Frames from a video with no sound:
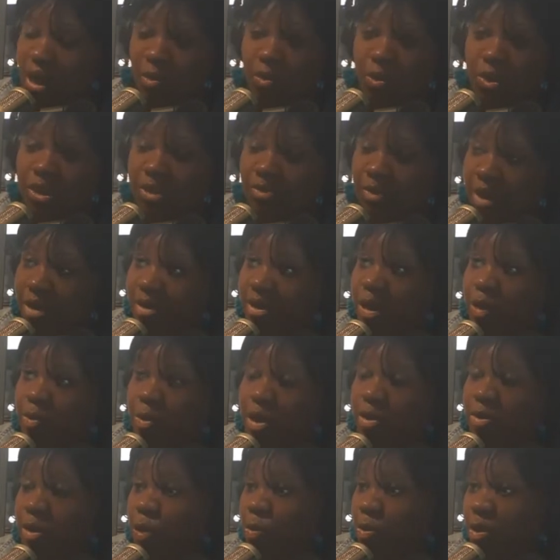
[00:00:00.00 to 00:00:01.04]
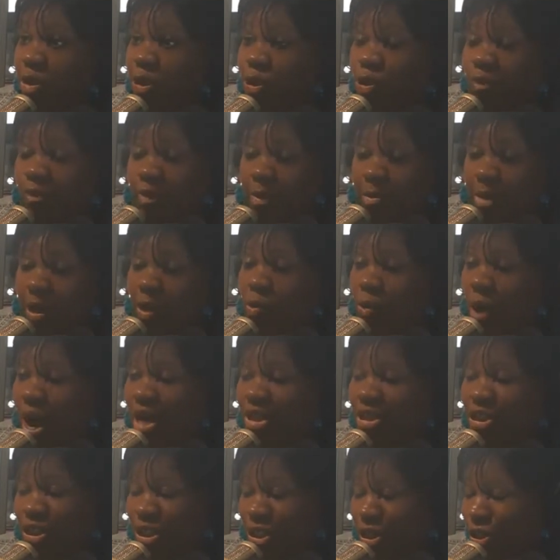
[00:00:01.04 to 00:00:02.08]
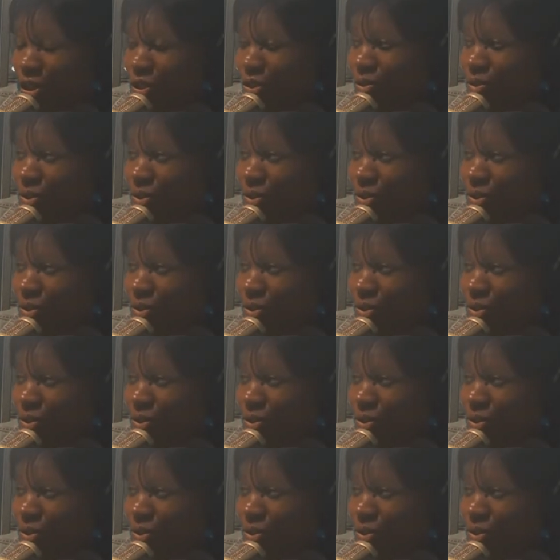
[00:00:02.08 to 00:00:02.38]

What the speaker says: It was it was spiritual for me watching you.